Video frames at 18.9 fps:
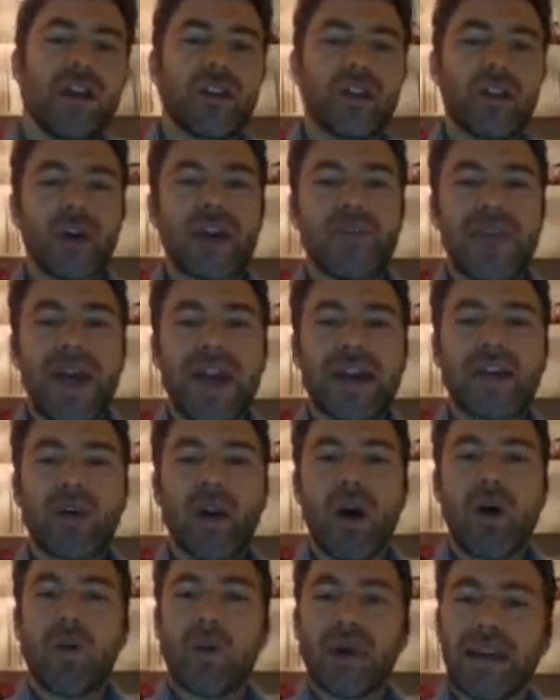So you may
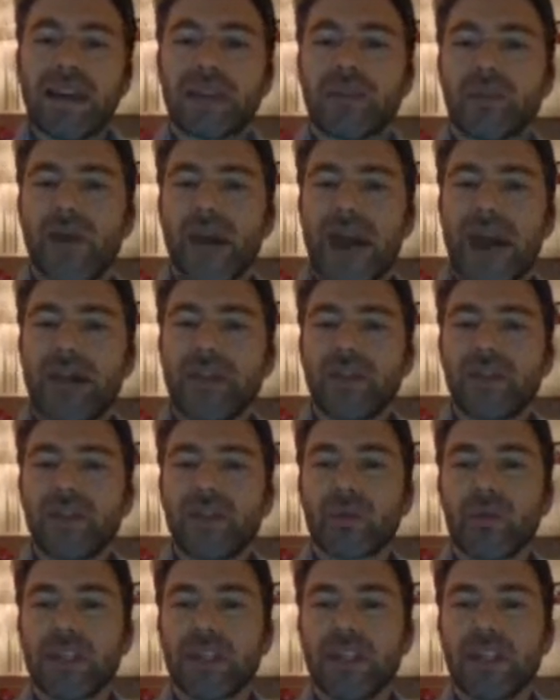grow an extra hand
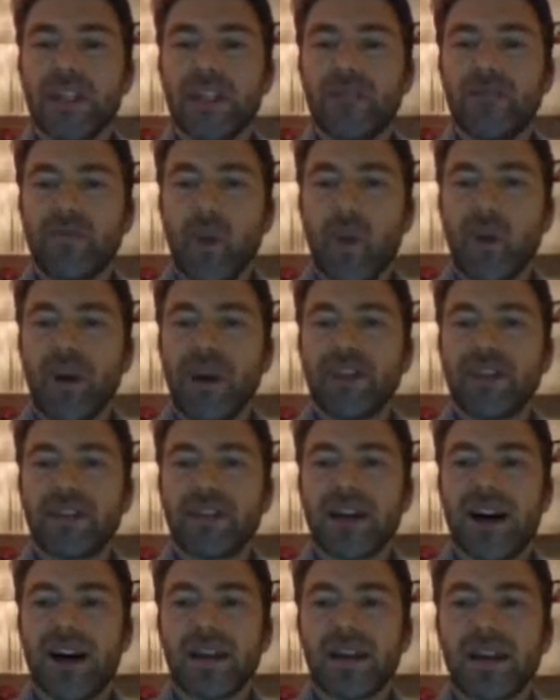to receive more
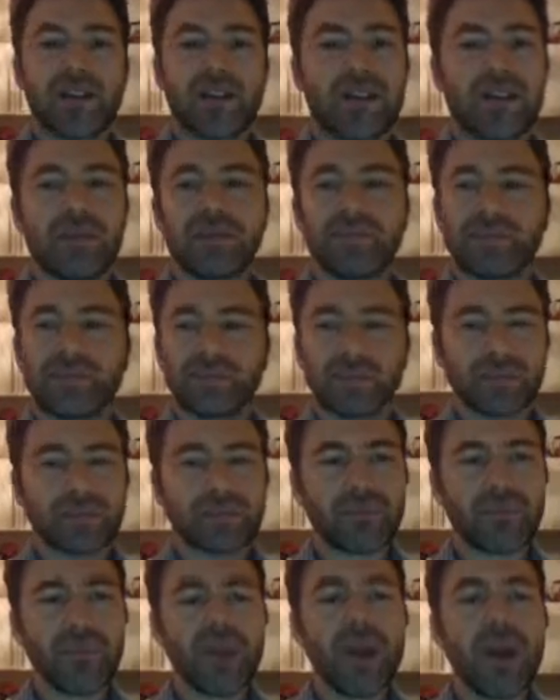insights
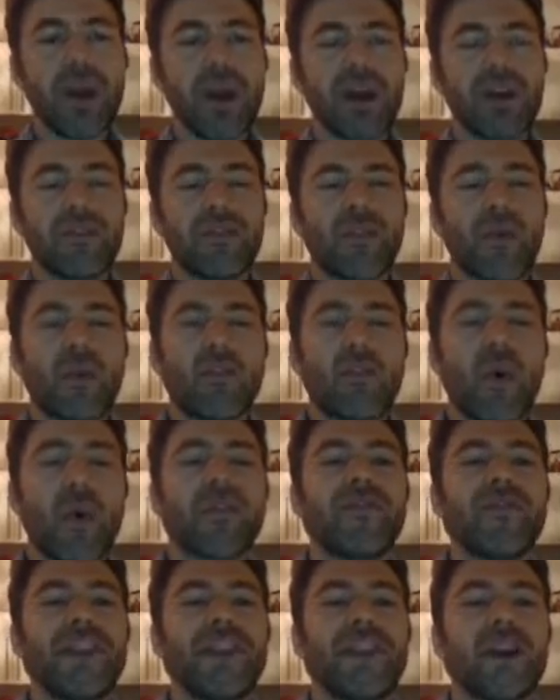from more
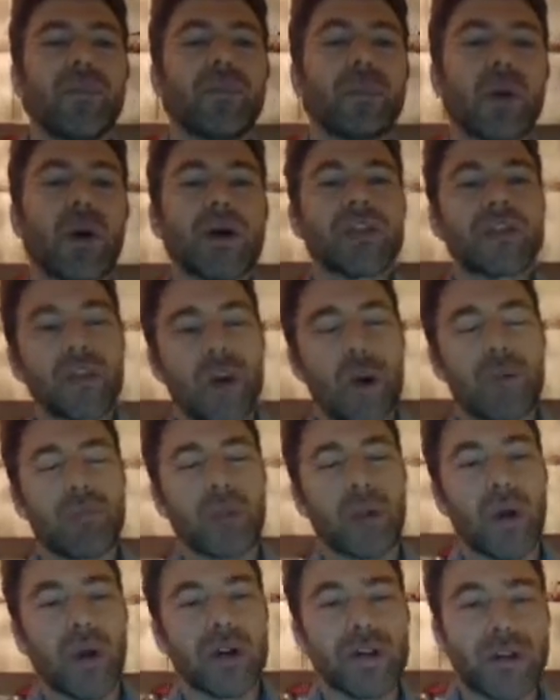video blogs
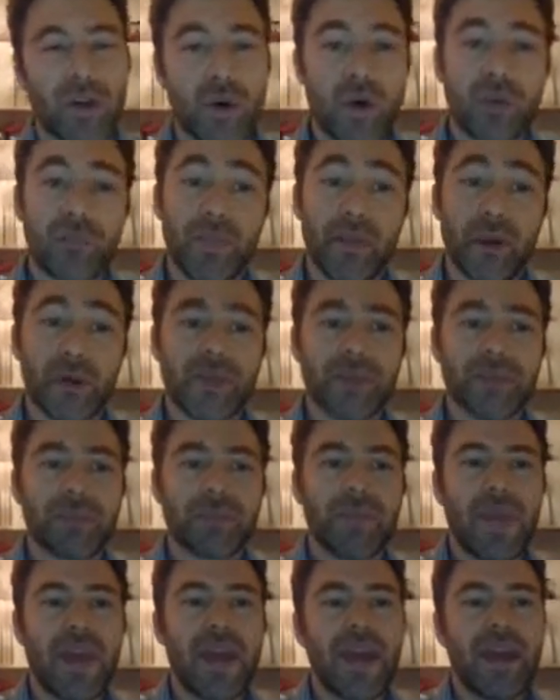or books.
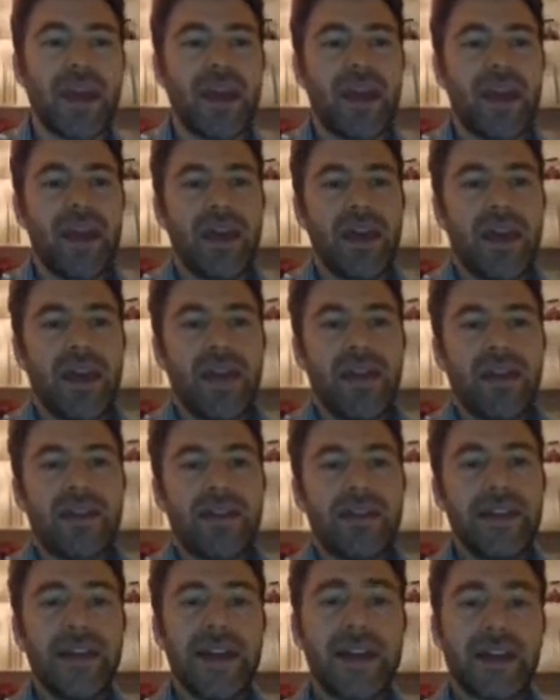
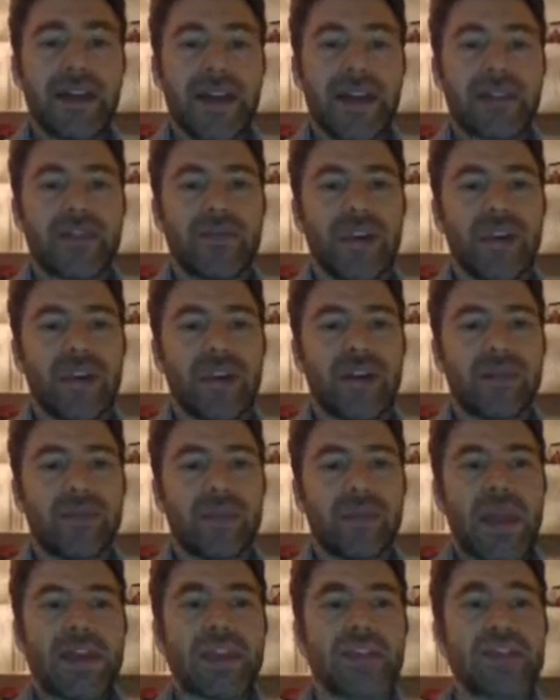The index finger.
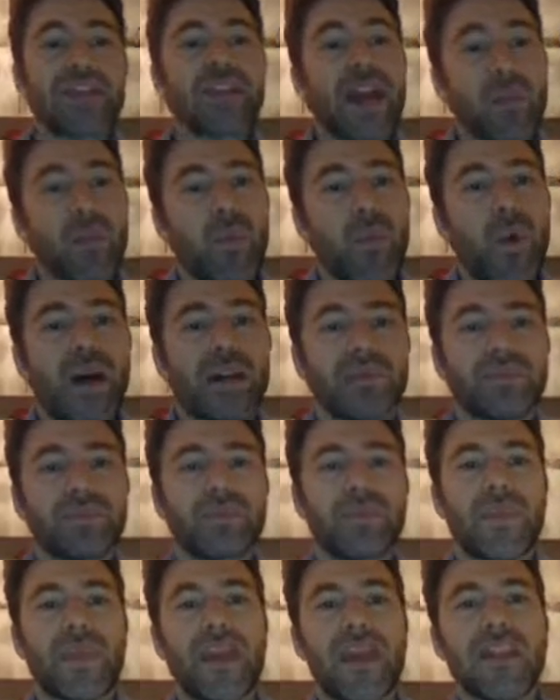Step 1
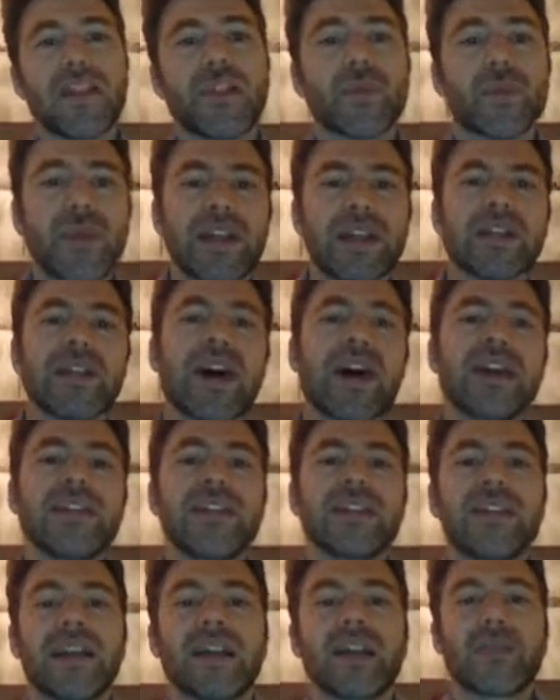is to
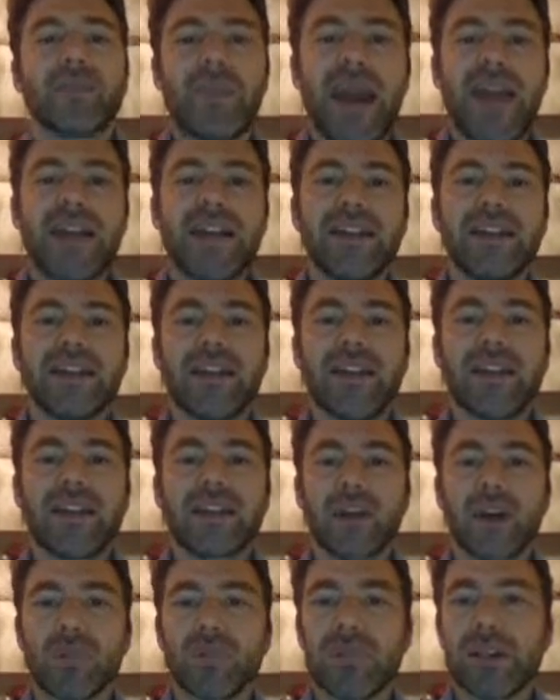realize that space is
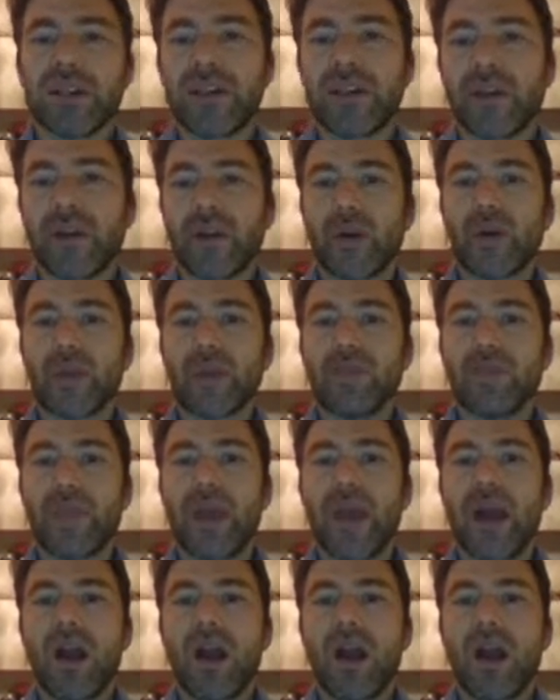not material,